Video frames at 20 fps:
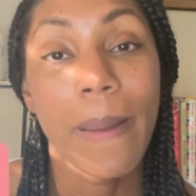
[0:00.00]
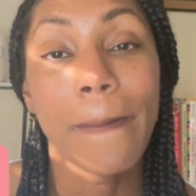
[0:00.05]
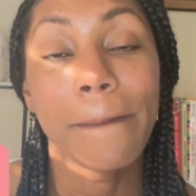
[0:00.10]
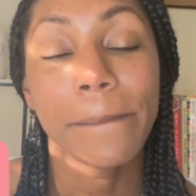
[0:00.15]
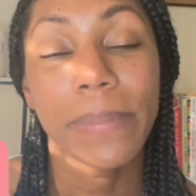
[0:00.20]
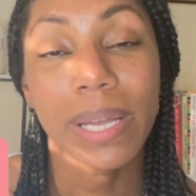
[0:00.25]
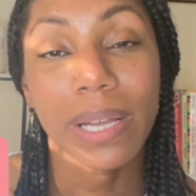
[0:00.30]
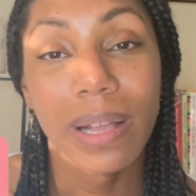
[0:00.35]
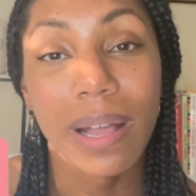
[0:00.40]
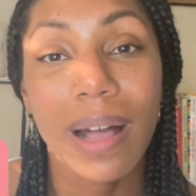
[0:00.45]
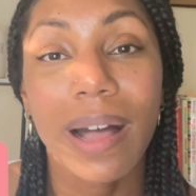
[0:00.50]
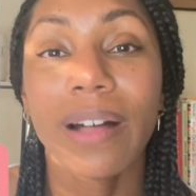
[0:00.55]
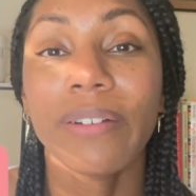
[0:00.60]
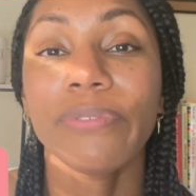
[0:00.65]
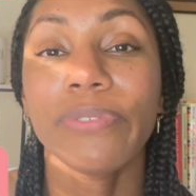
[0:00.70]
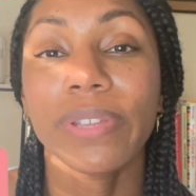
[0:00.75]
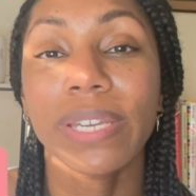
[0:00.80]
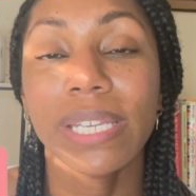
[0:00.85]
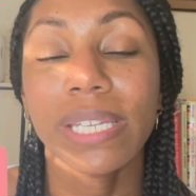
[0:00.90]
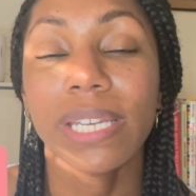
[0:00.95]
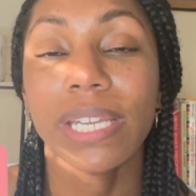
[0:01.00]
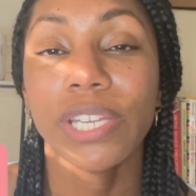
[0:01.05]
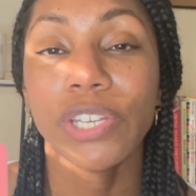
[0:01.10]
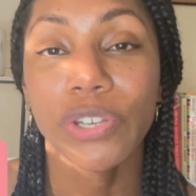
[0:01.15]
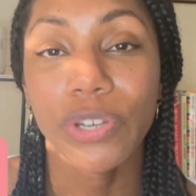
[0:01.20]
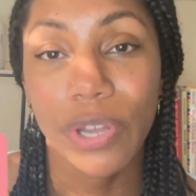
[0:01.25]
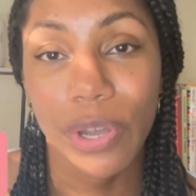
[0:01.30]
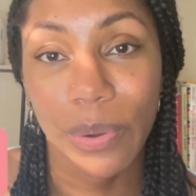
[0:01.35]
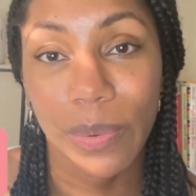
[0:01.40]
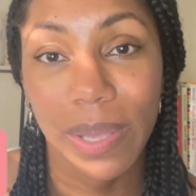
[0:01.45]
But confident in
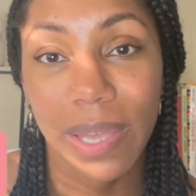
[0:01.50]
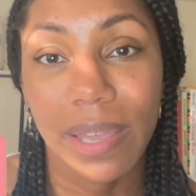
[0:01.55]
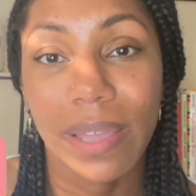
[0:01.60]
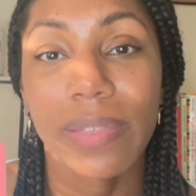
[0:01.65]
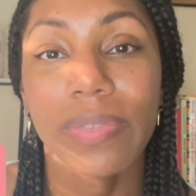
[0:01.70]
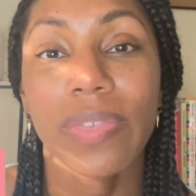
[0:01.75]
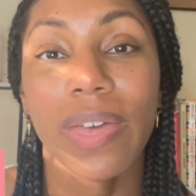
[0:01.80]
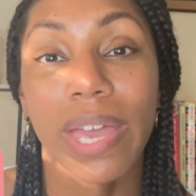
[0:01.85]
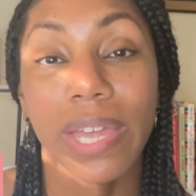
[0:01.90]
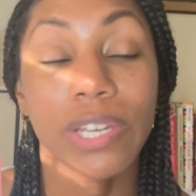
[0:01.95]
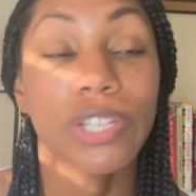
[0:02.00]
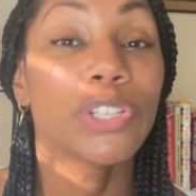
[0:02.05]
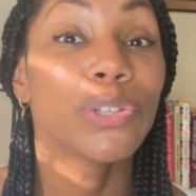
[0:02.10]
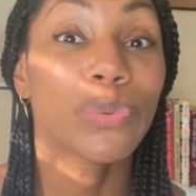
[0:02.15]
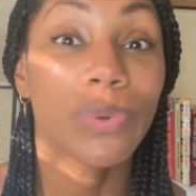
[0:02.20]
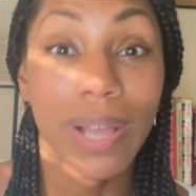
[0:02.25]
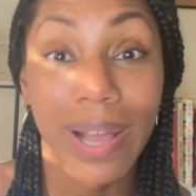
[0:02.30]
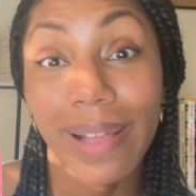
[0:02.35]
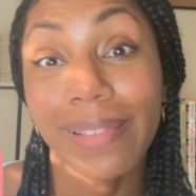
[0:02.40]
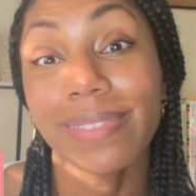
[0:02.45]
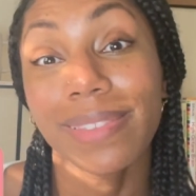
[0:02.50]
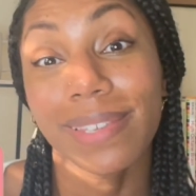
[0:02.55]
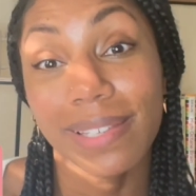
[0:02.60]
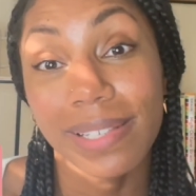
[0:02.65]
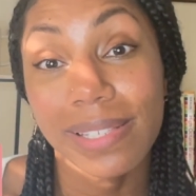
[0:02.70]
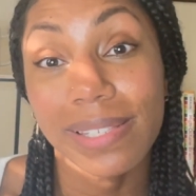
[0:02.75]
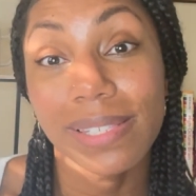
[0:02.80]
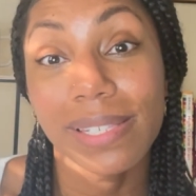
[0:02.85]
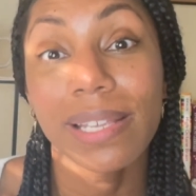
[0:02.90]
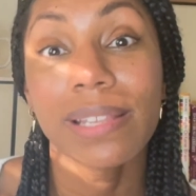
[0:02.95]
knowing that you got
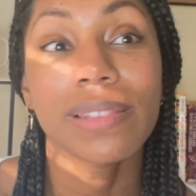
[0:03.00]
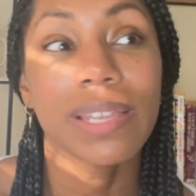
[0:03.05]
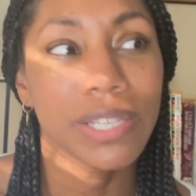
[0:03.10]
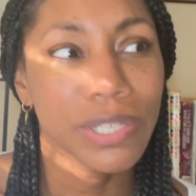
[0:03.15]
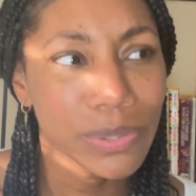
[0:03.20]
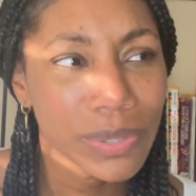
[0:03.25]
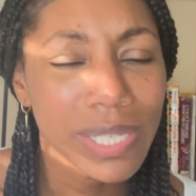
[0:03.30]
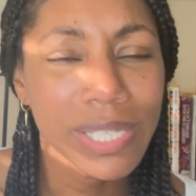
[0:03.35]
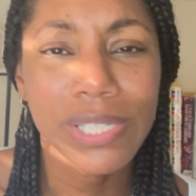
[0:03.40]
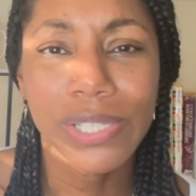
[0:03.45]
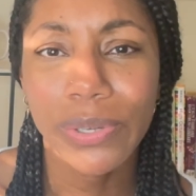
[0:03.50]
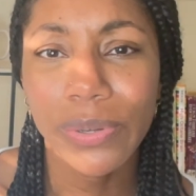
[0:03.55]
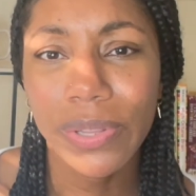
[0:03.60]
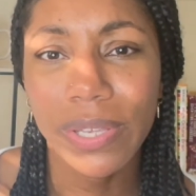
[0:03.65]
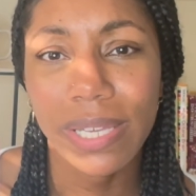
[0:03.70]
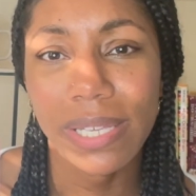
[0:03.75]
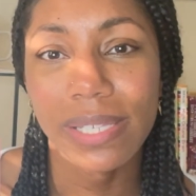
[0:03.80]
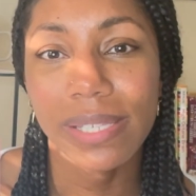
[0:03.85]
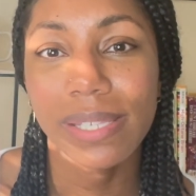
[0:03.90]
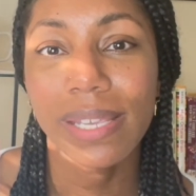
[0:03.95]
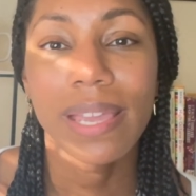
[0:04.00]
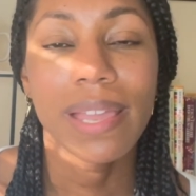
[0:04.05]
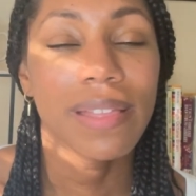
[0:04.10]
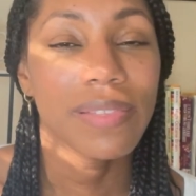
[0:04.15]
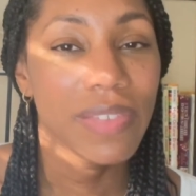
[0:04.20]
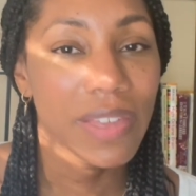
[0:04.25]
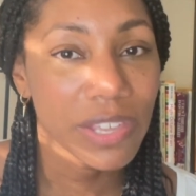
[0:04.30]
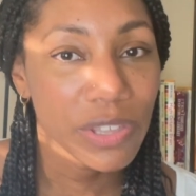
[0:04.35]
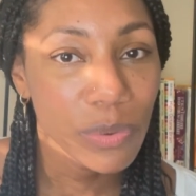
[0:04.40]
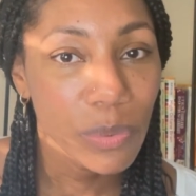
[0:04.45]
this, that you can do this,
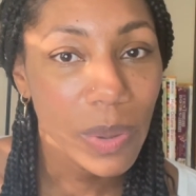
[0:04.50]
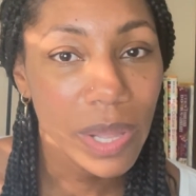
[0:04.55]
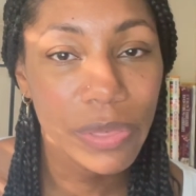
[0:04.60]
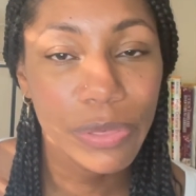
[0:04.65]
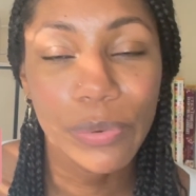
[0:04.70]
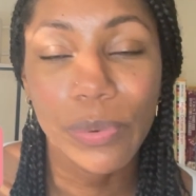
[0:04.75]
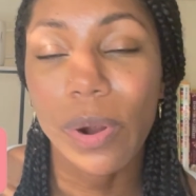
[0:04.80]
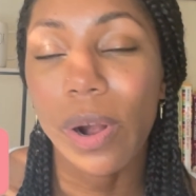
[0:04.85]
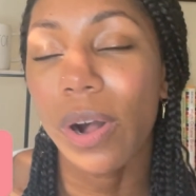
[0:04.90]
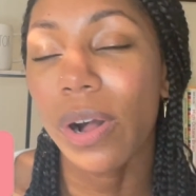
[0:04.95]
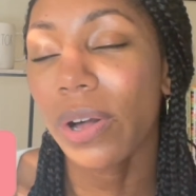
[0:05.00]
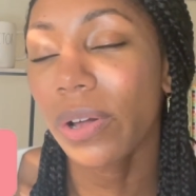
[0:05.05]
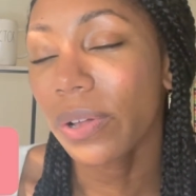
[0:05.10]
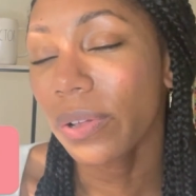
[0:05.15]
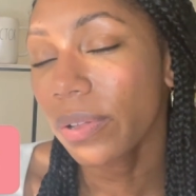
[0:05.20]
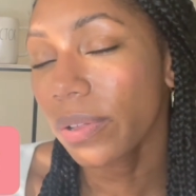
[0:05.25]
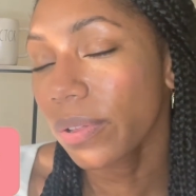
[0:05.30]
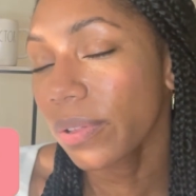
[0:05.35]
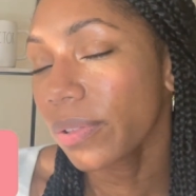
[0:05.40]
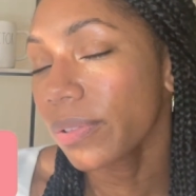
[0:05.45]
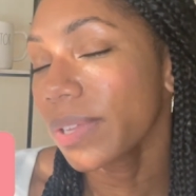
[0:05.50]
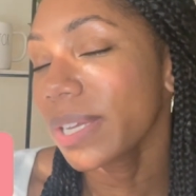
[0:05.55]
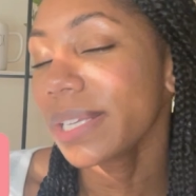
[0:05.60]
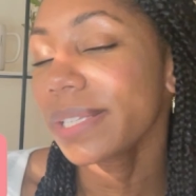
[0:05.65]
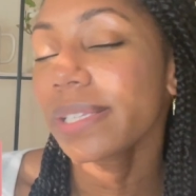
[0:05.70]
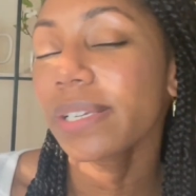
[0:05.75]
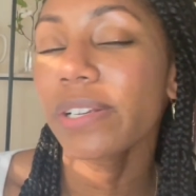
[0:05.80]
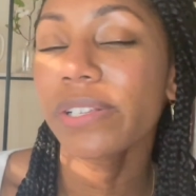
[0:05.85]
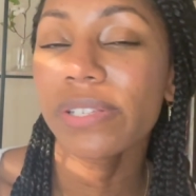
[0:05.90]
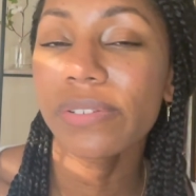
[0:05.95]
that you went through all these
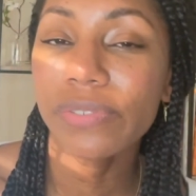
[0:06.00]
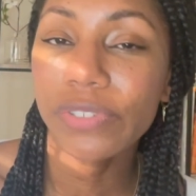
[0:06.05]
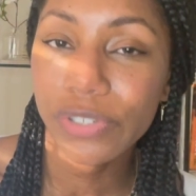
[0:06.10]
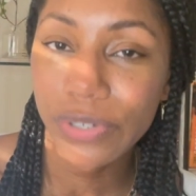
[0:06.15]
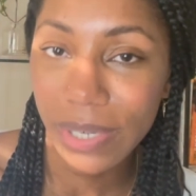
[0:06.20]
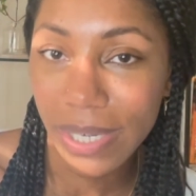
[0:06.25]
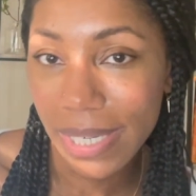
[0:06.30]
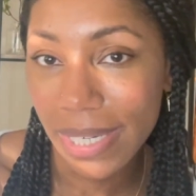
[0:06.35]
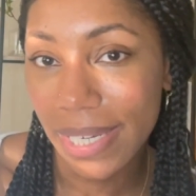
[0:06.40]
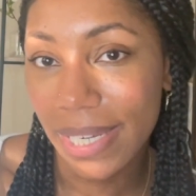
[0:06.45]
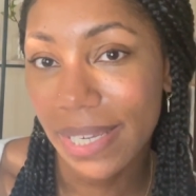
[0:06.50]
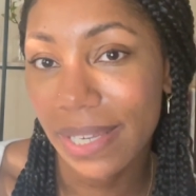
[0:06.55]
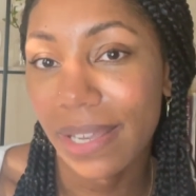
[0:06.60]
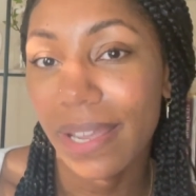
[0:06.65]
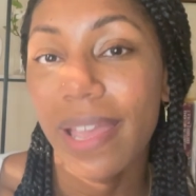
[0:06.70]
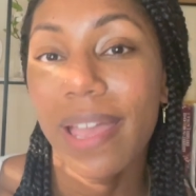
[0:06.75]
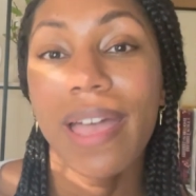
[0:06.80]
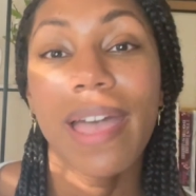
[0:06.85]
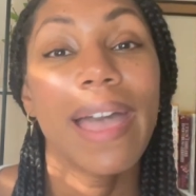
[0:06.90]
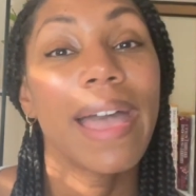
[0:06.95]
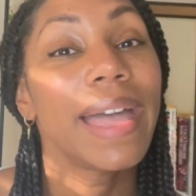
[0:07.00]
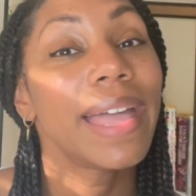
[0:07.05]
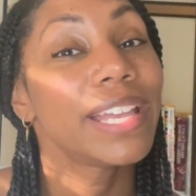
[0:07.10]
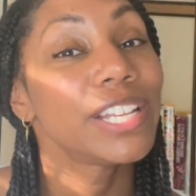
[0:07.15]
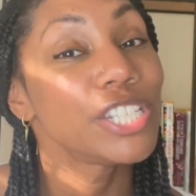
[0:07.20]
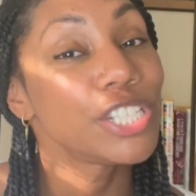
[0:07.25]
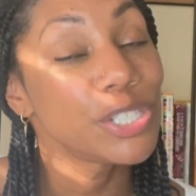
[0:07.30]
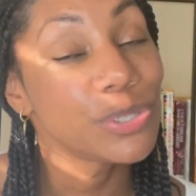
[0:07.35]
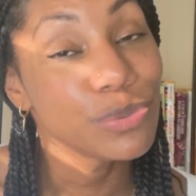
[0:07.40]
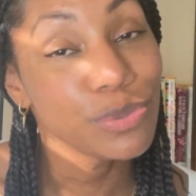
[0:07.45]
years of training and
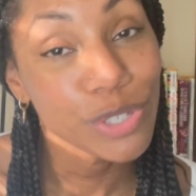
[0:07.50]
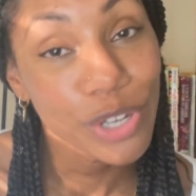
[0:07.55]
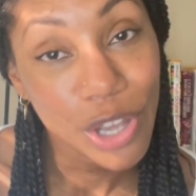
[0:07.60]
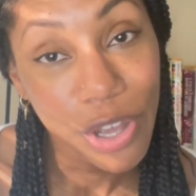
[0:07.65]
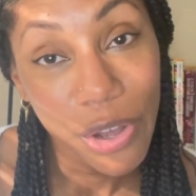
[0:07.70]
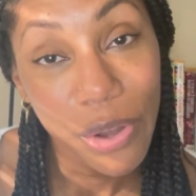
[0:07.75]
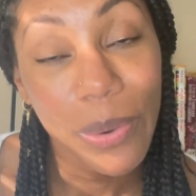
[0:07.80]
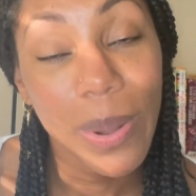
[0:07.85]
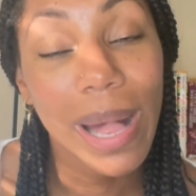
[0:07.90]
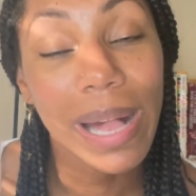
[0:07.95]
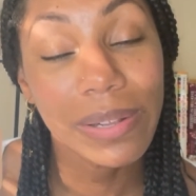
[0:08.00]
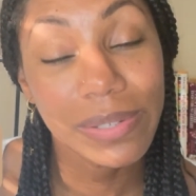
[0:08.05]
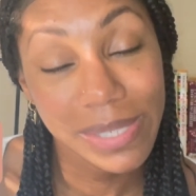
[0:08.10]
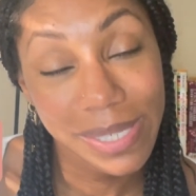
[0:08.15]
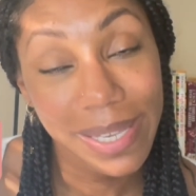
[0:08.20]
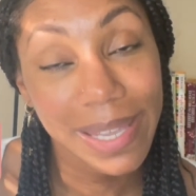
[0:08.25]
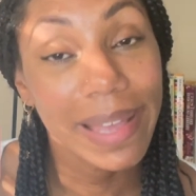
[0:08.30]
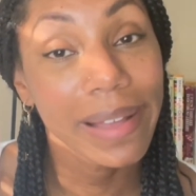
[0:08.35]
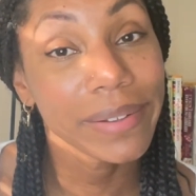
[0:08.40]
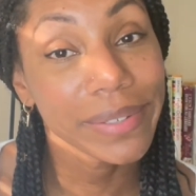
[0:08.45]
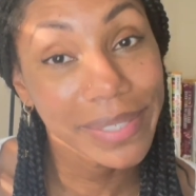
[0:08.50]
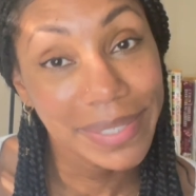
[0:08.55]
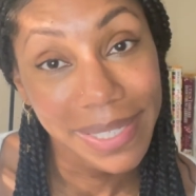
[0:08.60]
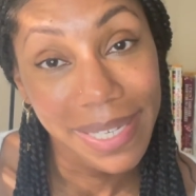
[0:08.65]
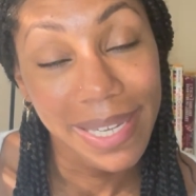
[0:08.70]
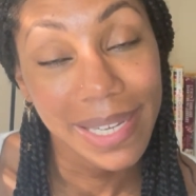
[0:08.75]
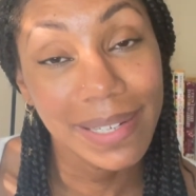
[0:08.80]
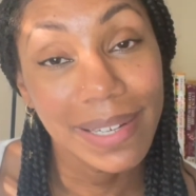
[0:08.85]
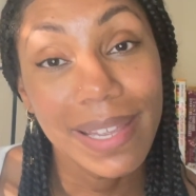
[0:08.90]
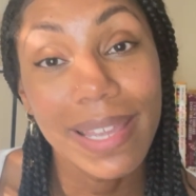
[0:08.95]
you know how to
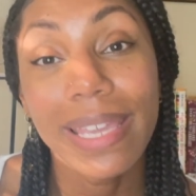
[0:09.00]
calculate.